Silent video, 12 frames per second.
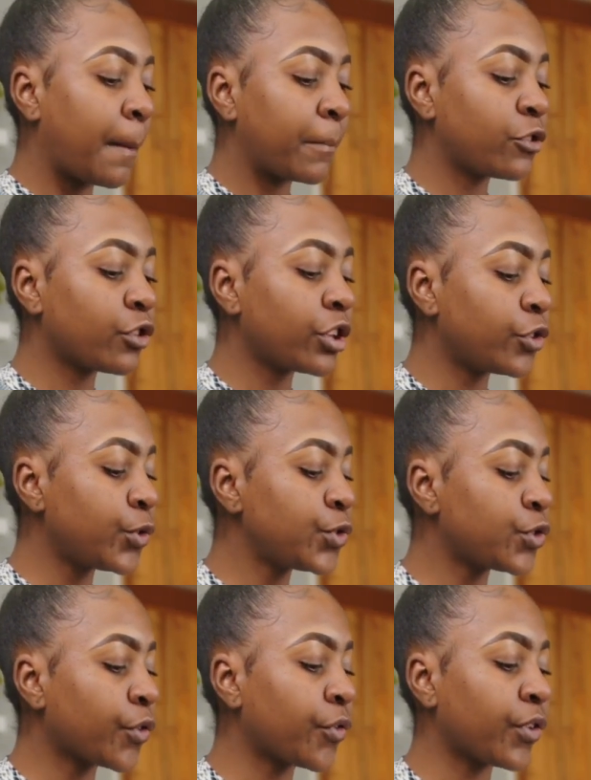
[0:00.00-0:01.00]
but you can
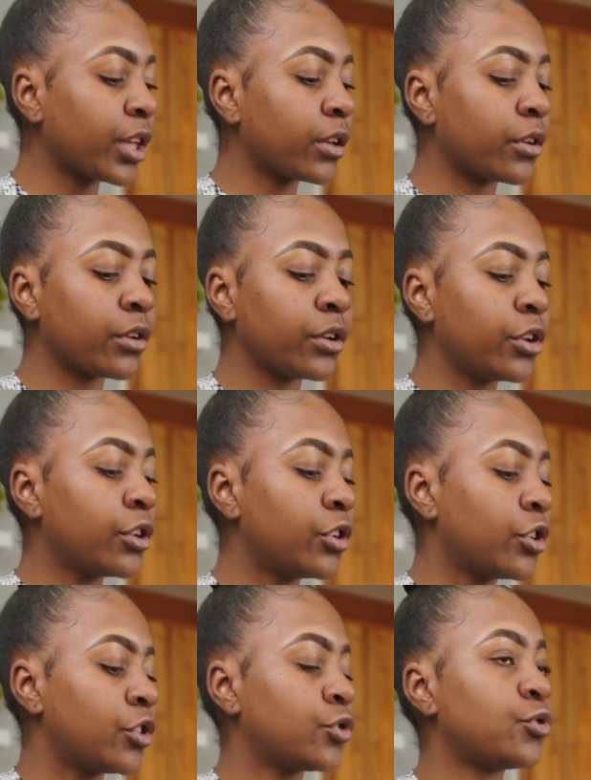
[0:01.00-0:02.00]
use your finger
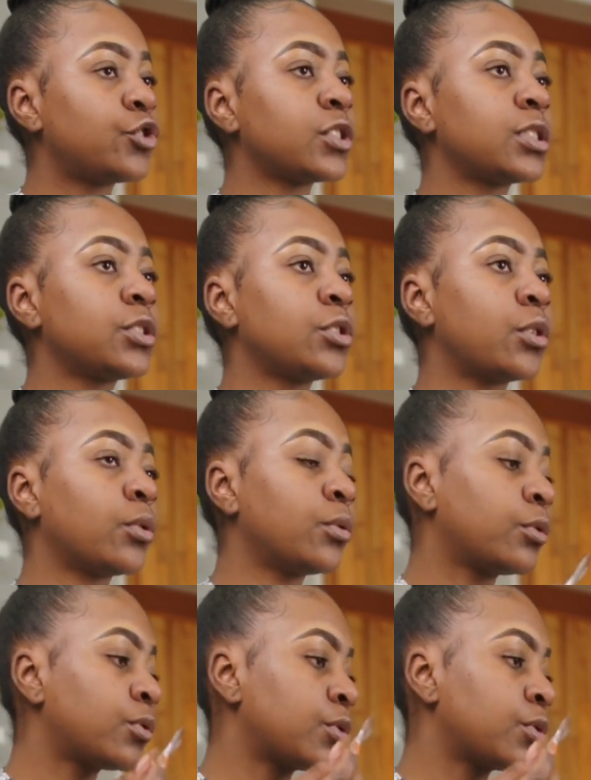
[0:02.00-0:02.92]
to just, you know,